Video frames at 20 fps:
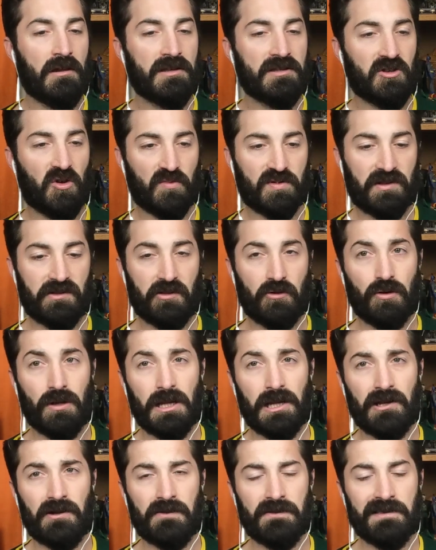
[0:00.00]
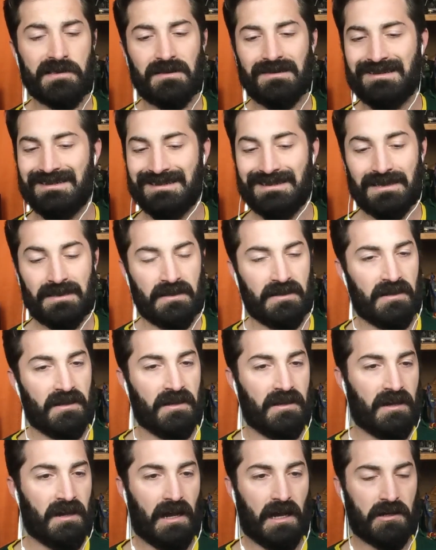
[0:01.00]
Soap Studios,
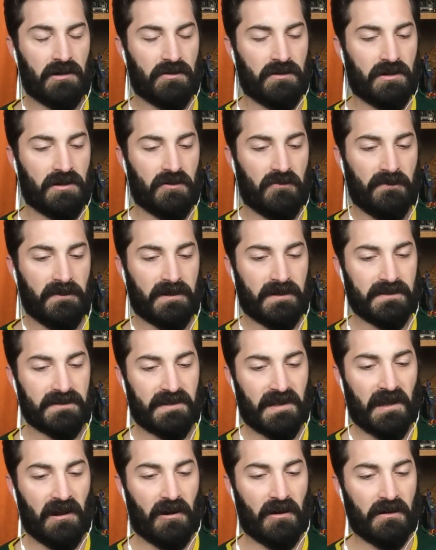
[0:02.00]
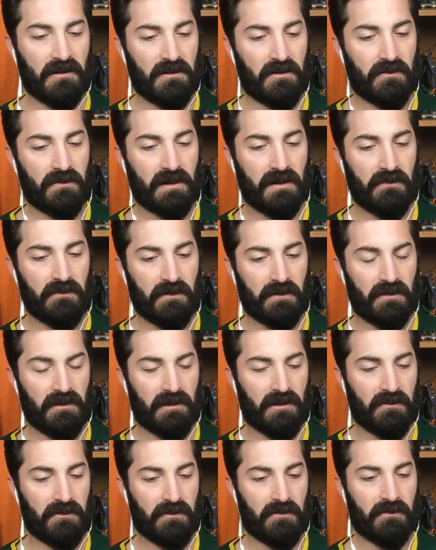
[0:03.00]
I don't know, because they are
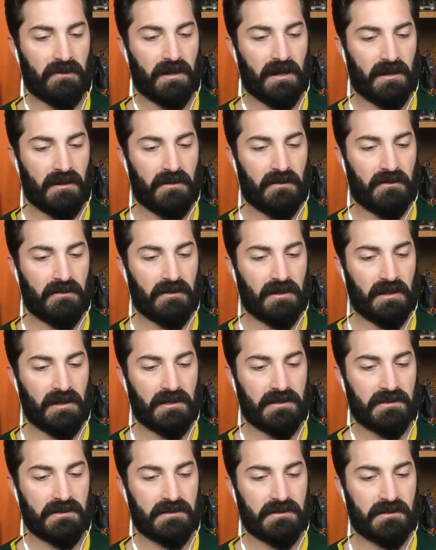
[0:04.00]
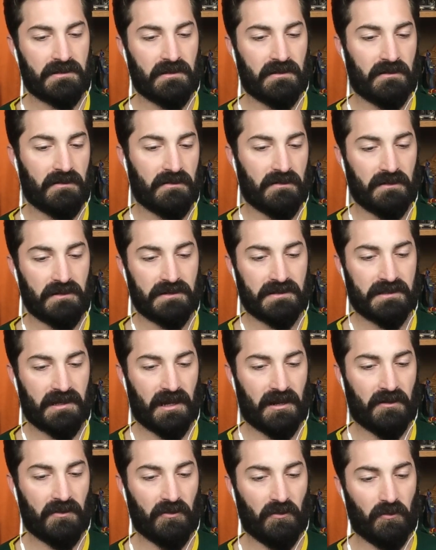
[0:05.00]
located on the east
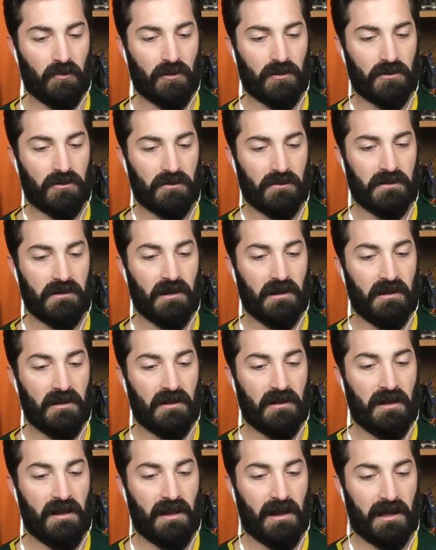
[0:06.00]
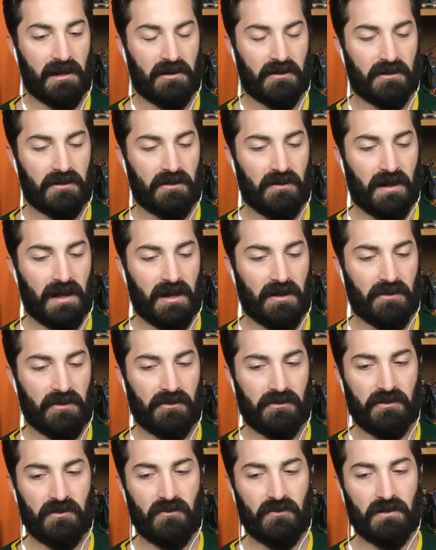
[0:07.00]
side of the world. I don't know how they're
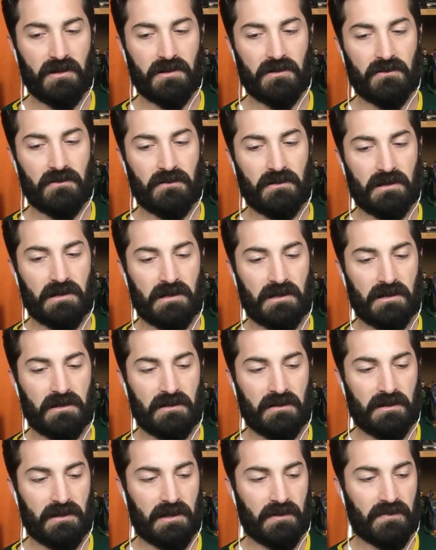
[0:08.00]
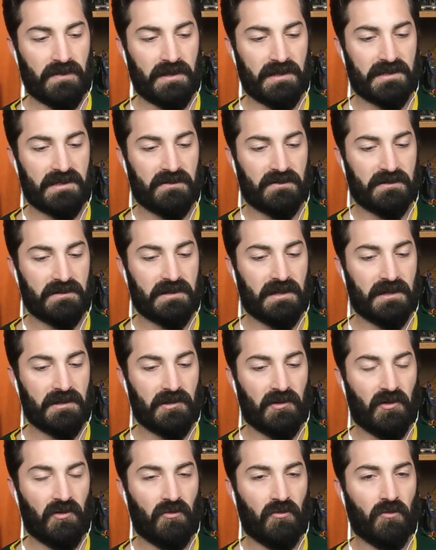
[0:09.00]
doing, or if they still
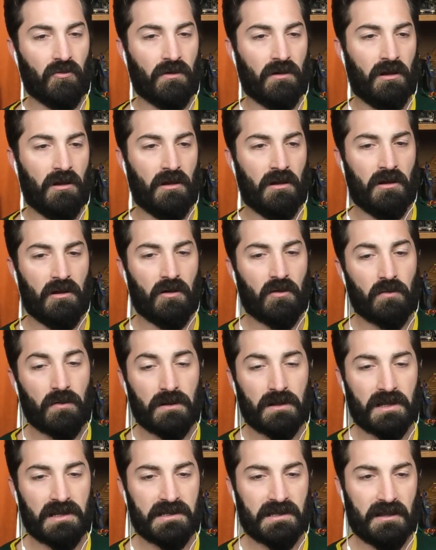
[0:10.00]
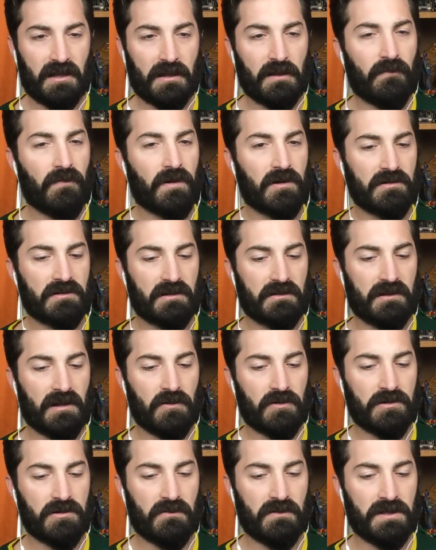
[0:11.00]
intend to release a lot of the figures that
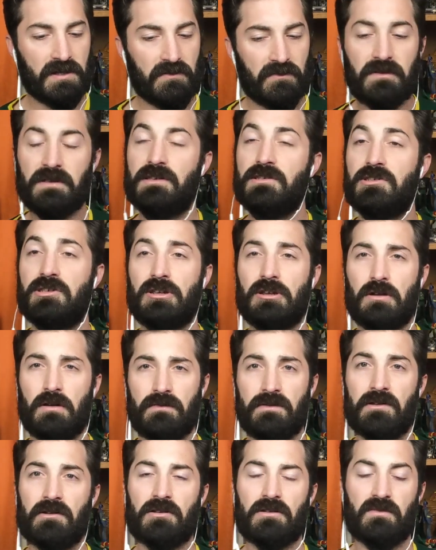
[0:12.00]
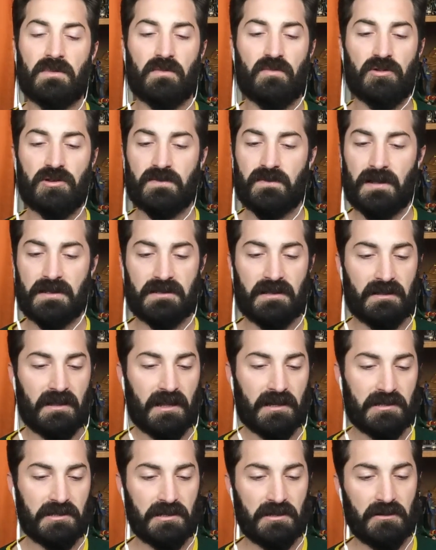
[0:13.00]
they're showing to this year, if they're going to be pushed back to
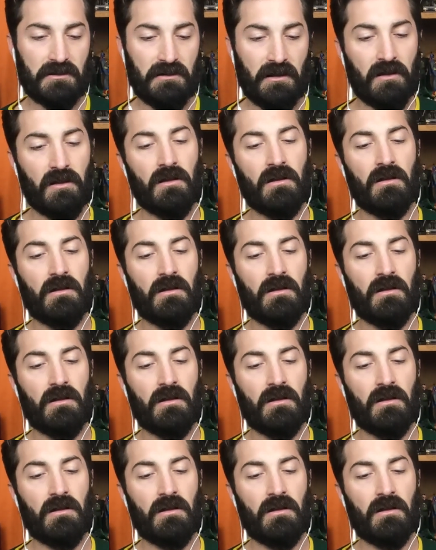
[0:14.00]
next year.